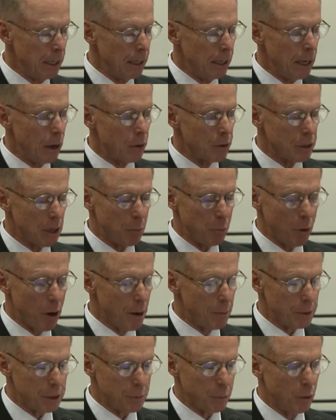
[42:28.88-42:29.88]
Now, as I
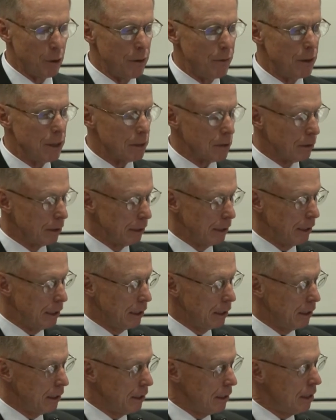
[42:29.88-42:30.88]
promised previously,
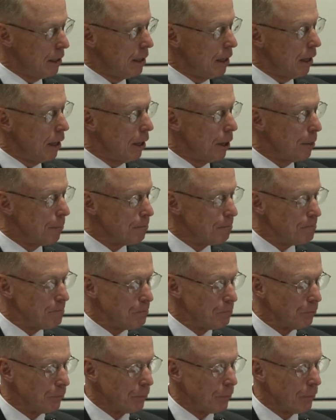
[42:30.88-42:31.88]

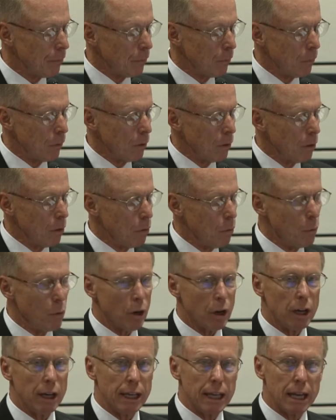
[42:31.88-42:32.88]

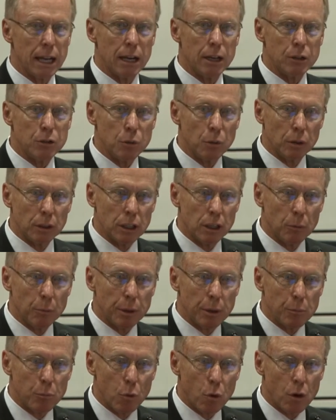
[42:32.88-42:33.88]
we're going to get into a little
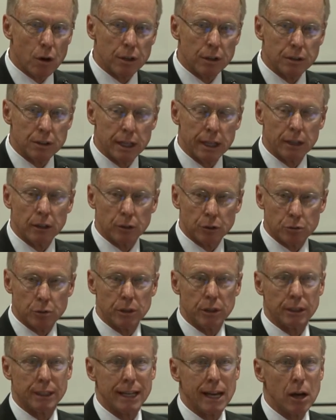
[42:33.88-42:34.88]
bit more detail,
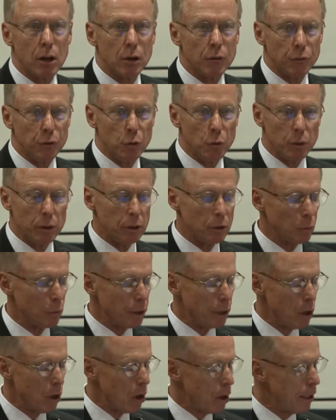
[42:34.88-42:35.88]
drill down, if you will,
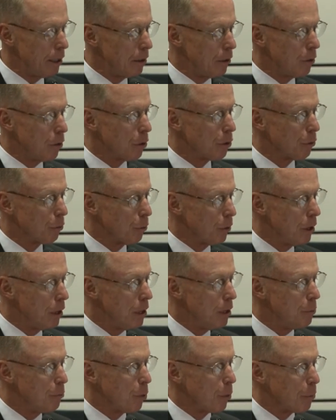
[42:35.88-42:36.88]
regarding the
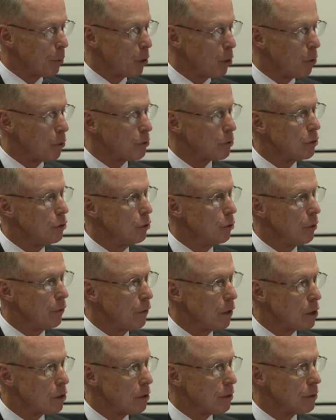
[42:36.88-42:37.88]
three proposed new
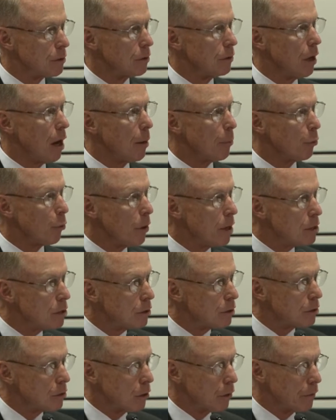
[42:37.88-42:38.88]
divisions:
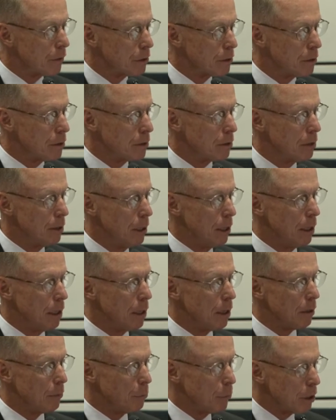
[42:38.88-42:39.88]
operations services,
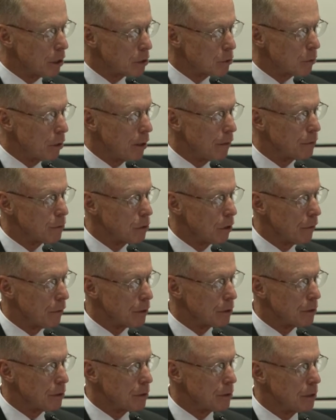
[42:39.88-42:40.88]
administrative
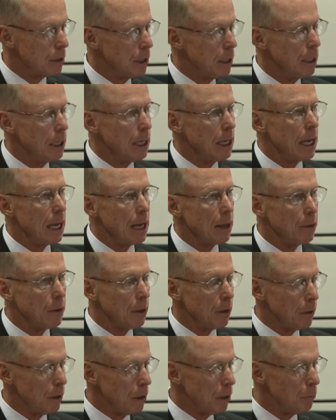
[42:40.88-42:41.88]
services, and
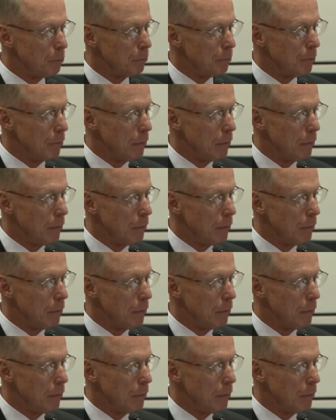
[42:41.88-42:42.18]
then the